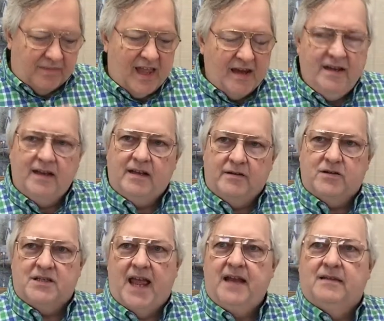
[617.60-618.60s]
they did
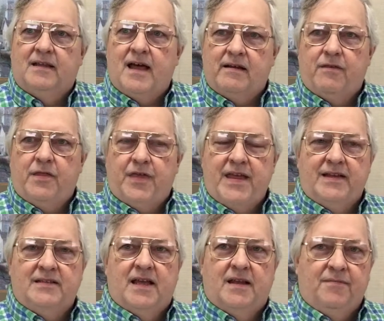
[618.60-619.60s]
understand a lot of the
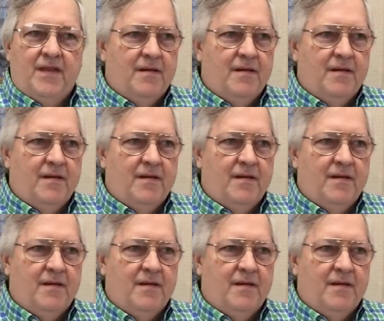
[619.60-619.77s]
things that